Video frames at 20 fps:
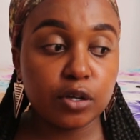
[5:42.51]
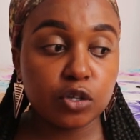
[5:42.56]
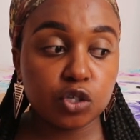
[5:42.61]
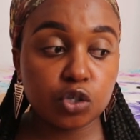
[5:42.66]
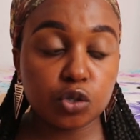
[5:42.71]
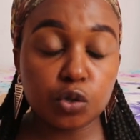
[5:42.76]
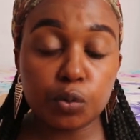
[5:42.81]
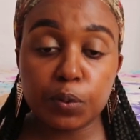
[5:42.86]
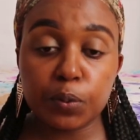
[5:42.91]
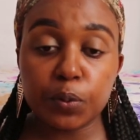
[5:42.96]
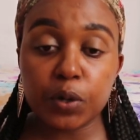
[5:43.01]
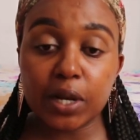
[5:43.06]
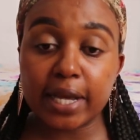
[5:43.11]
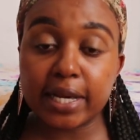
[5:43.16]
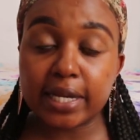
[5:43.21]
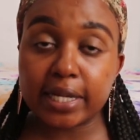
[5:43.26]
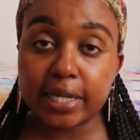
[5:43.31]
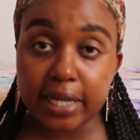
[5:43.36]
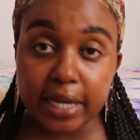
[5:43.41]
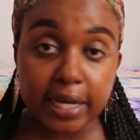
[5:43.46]
so people
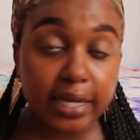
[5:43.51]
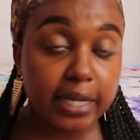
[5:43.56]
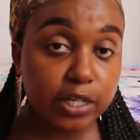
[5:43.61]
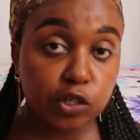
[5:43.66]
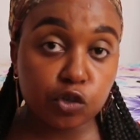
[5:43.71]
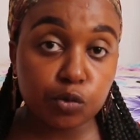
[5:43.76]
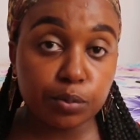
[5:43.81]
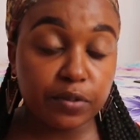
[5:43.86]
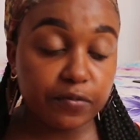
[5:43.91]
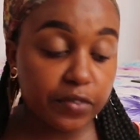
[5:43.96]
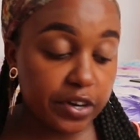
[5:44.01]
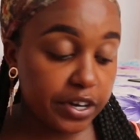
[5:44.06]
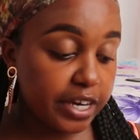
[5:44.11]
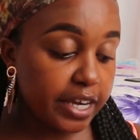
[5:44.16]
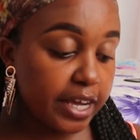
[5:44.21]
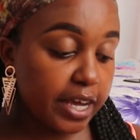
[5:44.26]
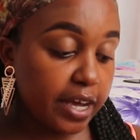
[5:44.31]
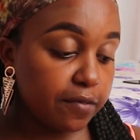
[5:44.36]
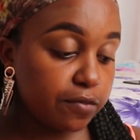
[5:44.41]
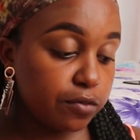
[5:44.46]
like need to be
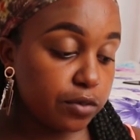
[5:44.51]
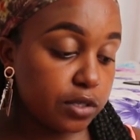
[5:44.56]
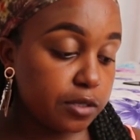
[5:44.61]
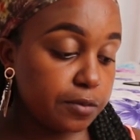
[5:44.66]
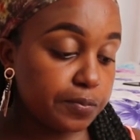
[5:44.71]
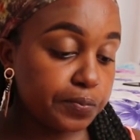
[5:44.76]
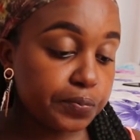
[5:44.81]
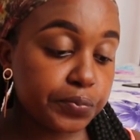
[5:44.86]
very careful.